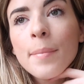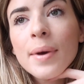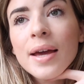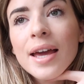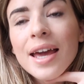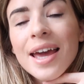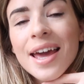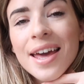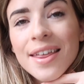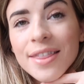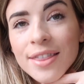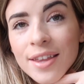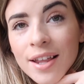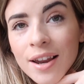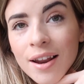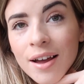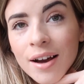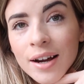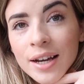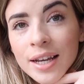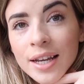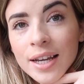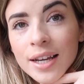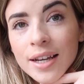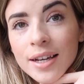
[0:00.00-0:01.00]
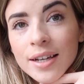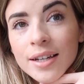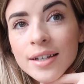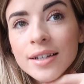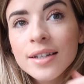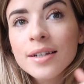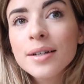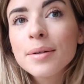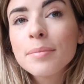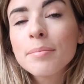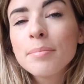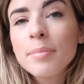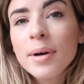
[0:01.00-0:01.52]
Hit the like
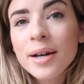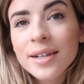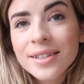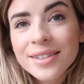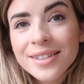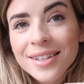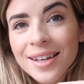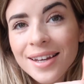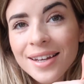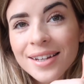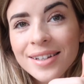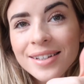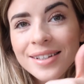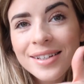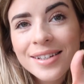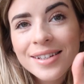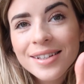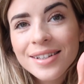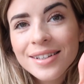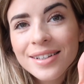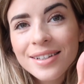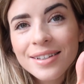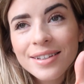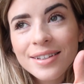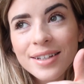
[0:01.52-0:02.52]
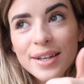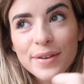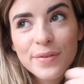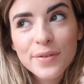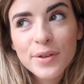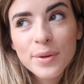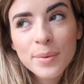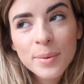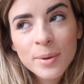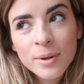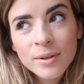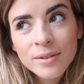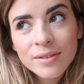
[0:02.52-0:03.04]
button if
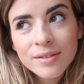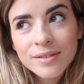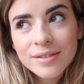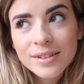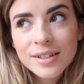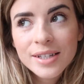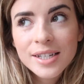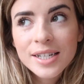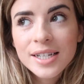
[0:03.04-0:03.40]
you want.